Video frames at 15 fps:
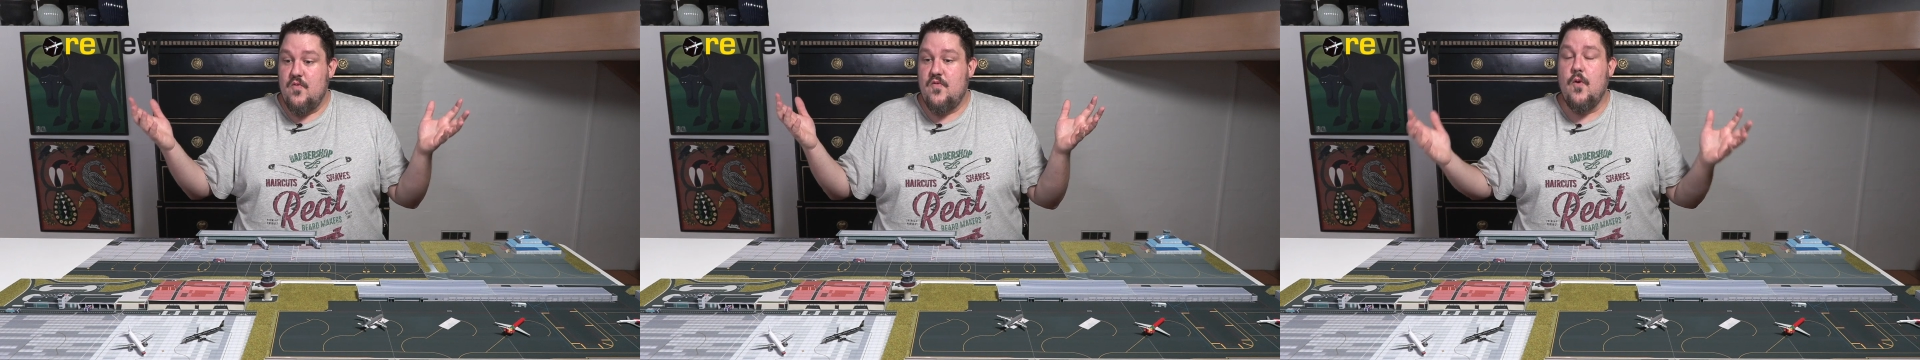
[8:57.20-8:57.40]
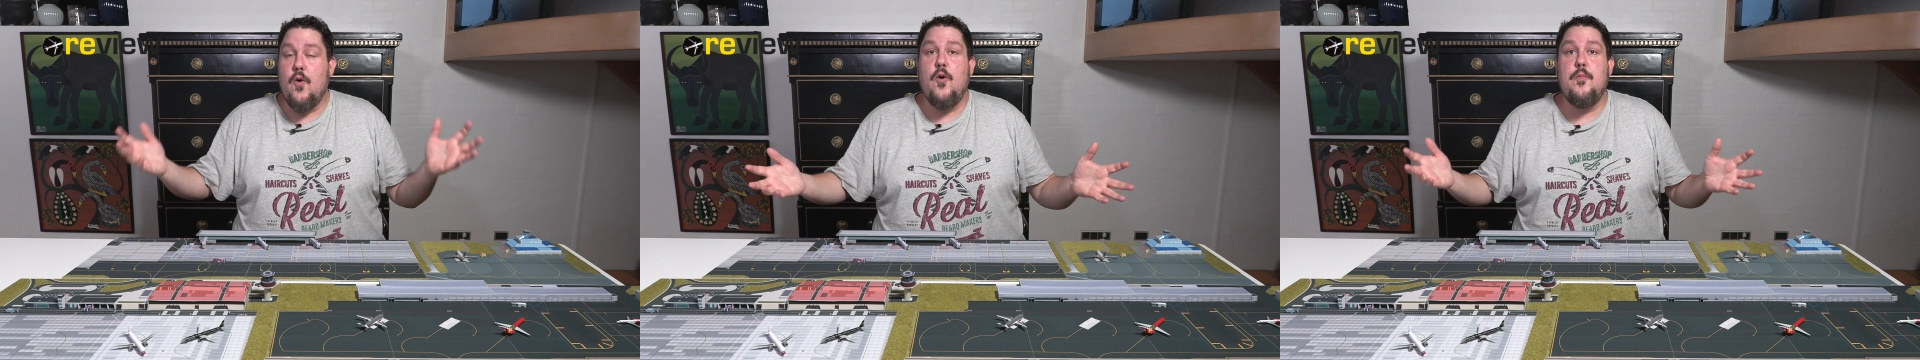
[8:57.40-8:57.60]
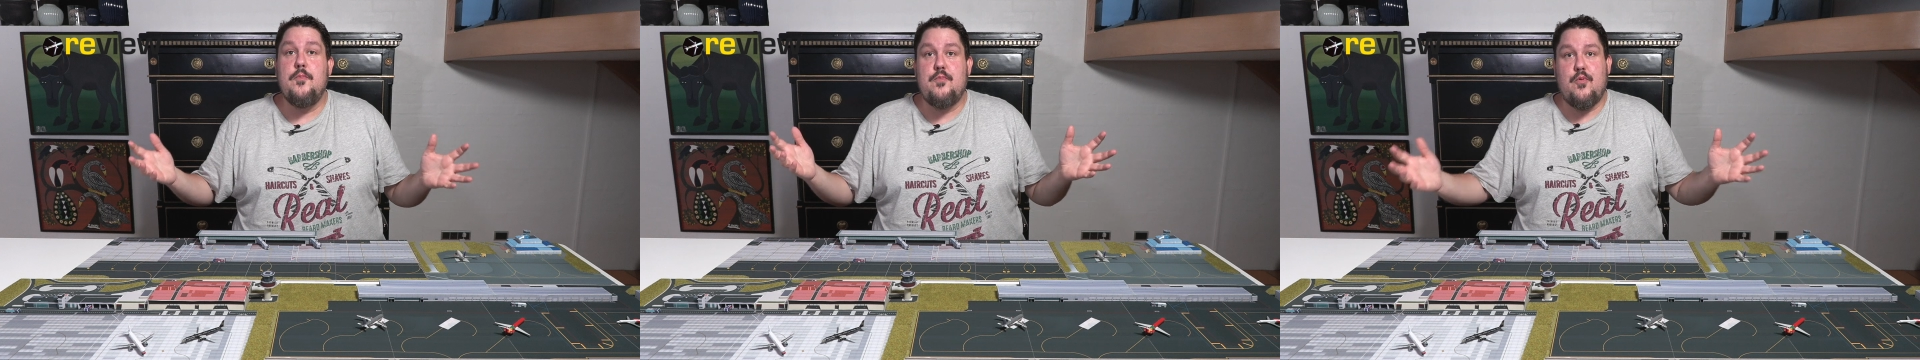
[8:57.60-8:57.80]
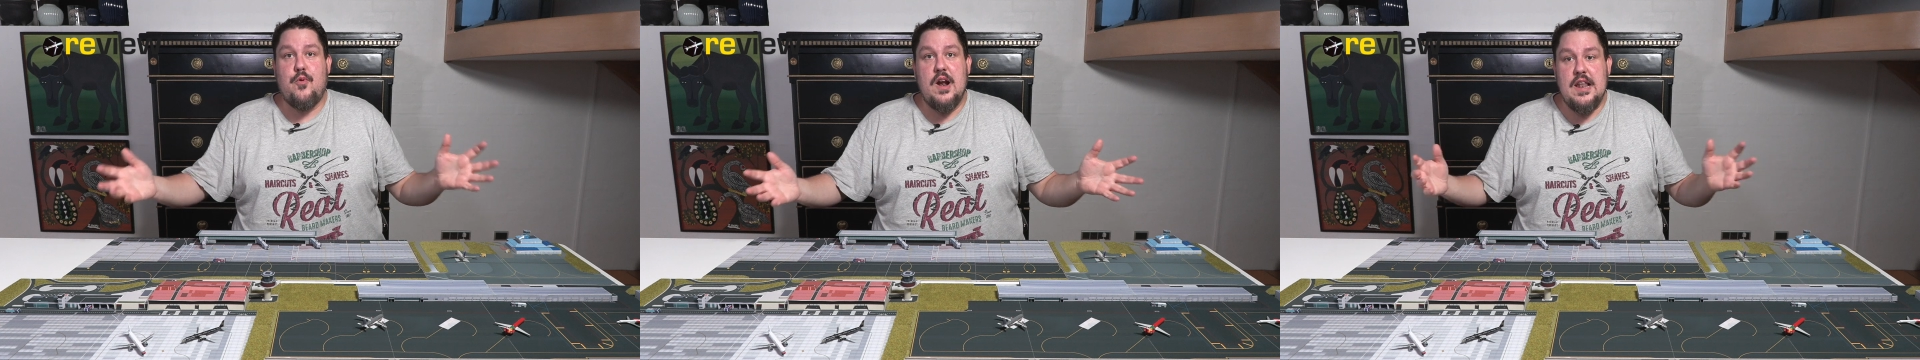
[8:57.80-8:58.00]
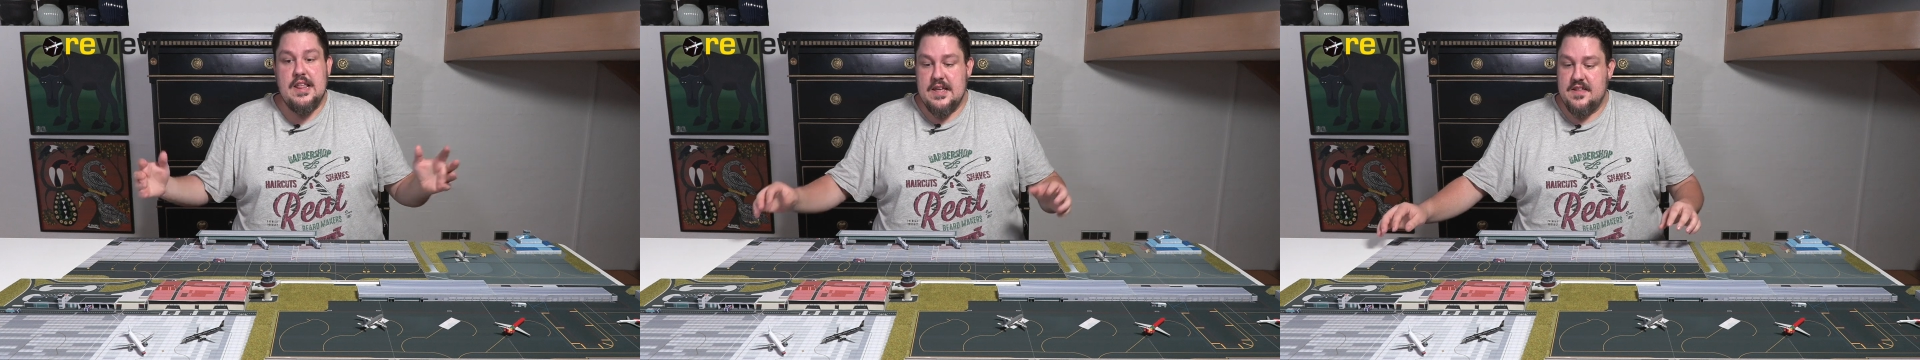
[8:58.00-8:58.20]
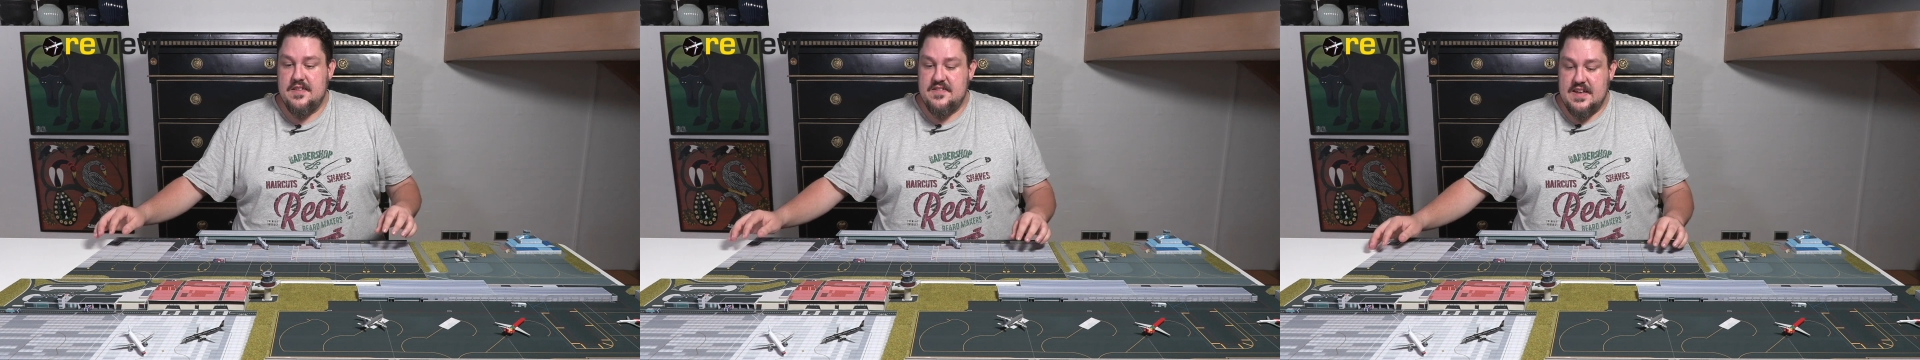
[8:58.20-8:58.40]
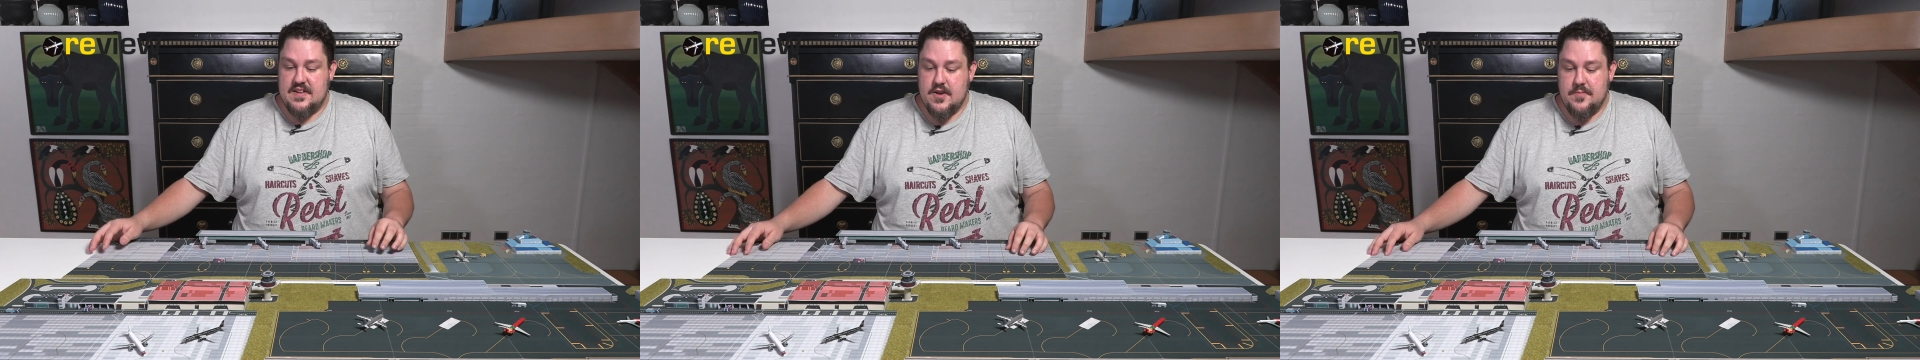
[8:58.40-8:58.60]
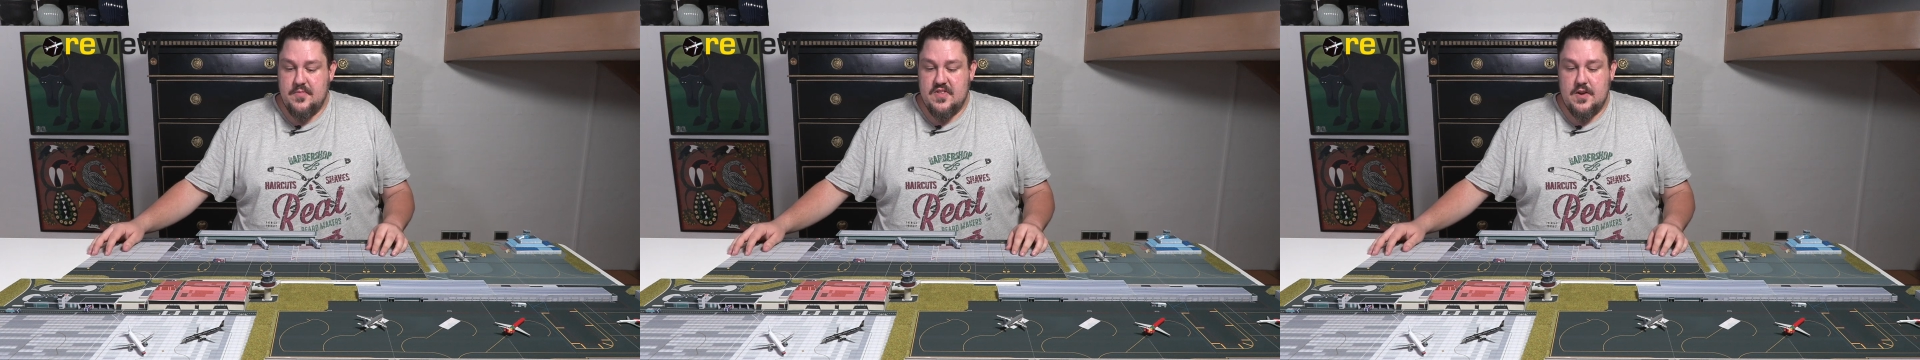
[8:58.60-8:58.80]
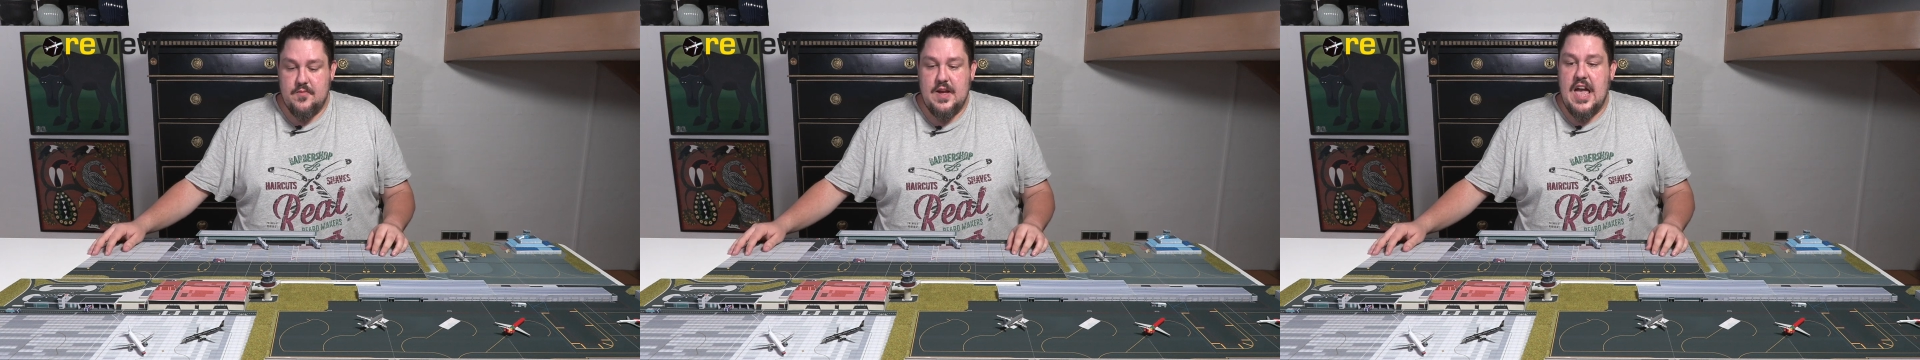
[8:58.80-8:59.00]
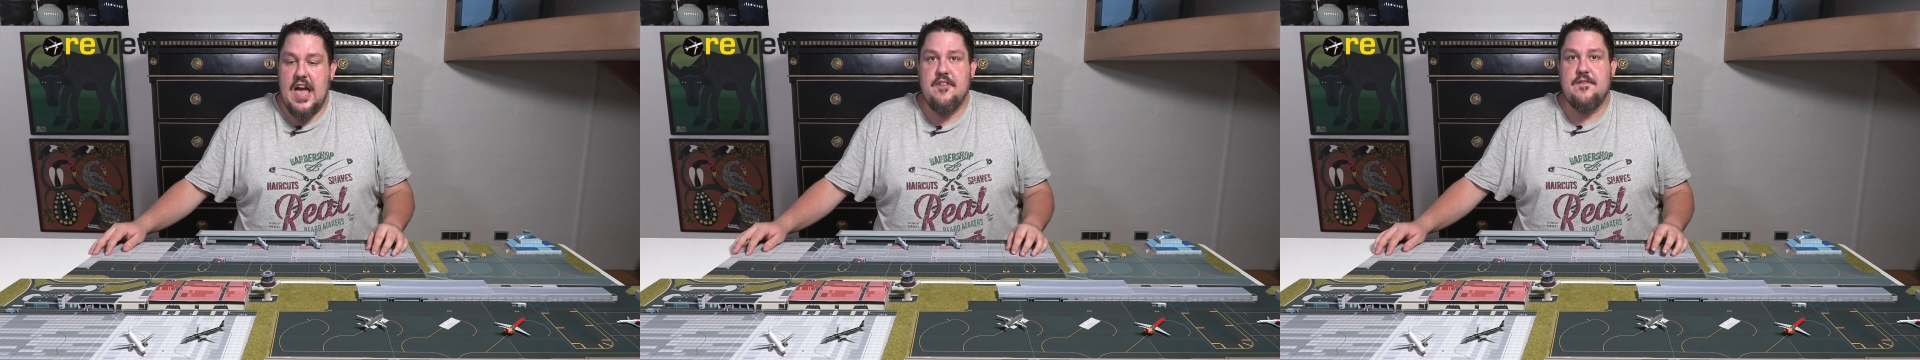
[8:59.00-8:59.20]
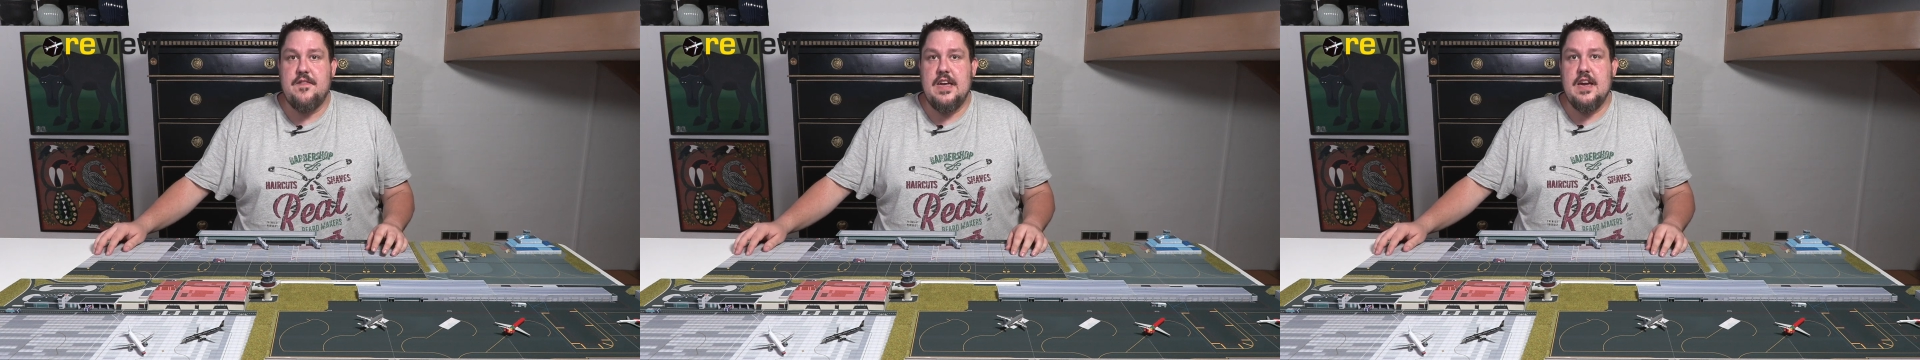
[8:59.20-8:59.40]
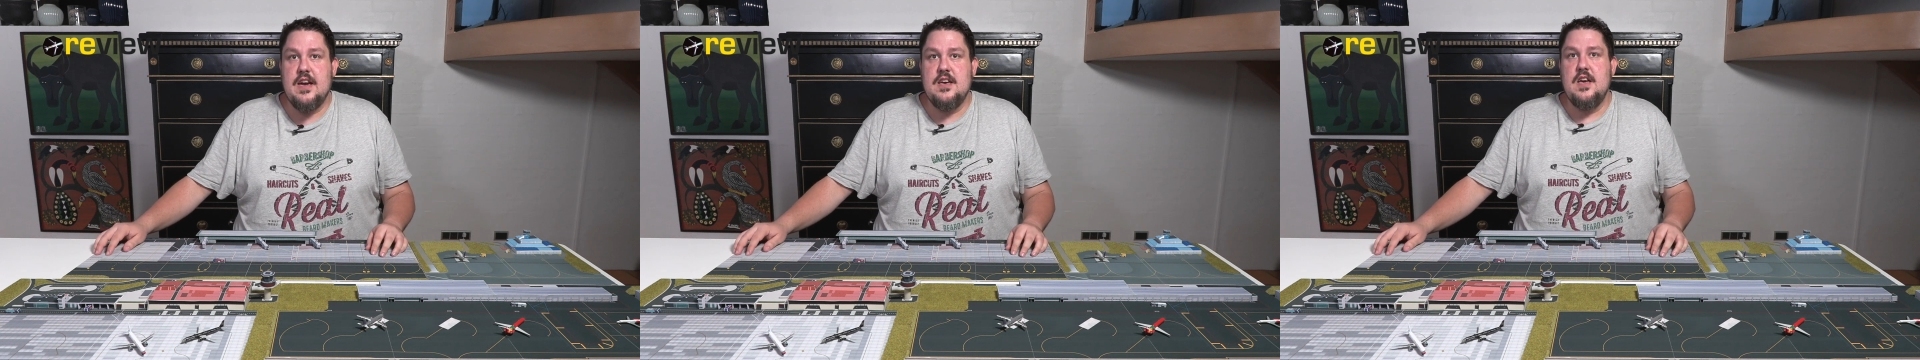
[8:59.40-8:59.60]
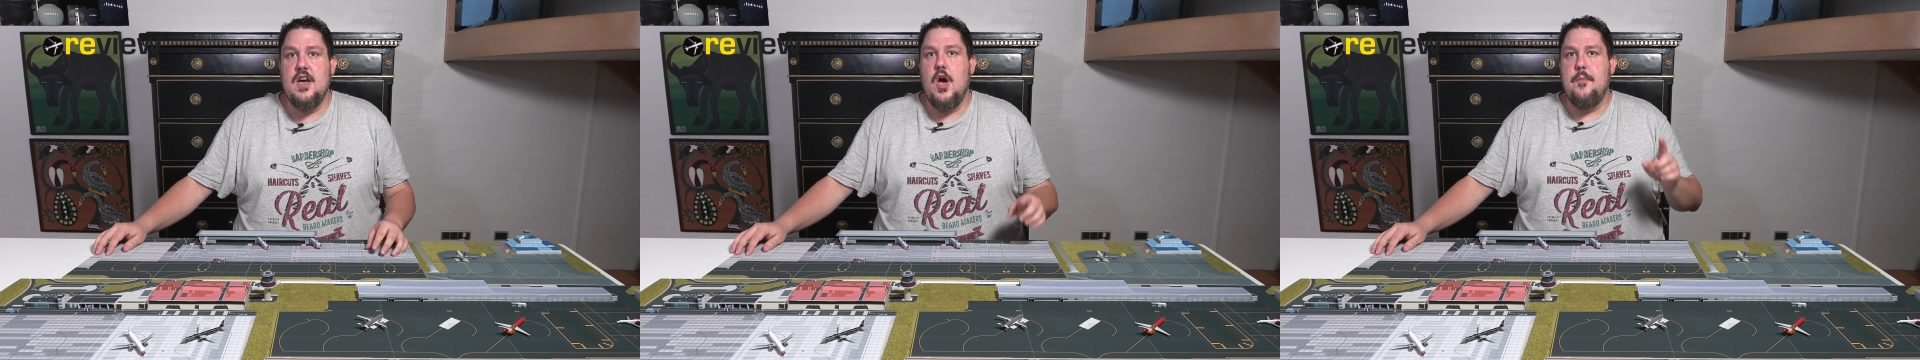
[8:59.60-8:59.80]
four brilliant setups that we have here,